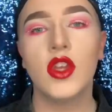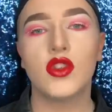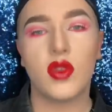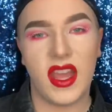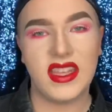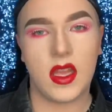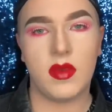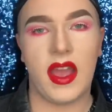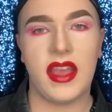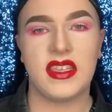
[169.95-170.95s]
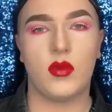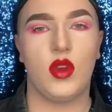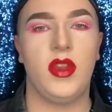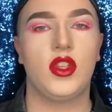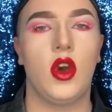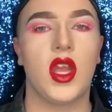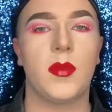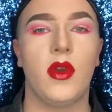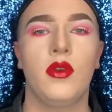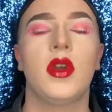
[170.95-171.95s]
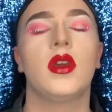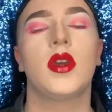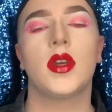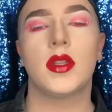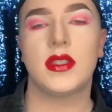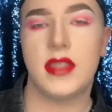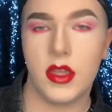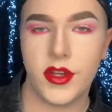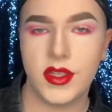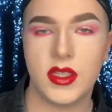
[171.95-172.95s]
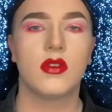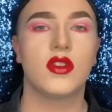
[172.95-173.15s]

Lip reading: So next up guys, I'm going to be talking about concealers.